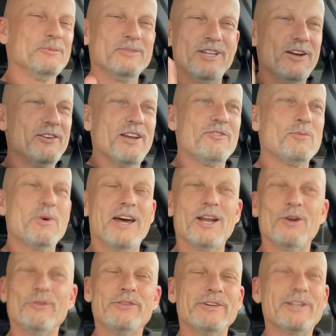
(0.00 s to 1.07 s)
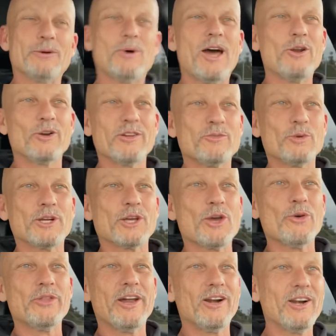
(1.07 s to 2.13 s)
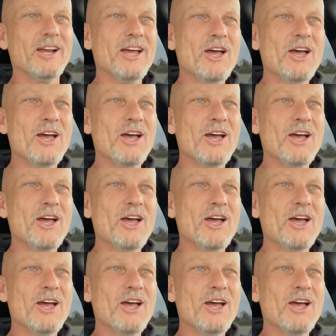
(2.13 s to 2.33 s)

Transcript: never mind, I don't even want to go there.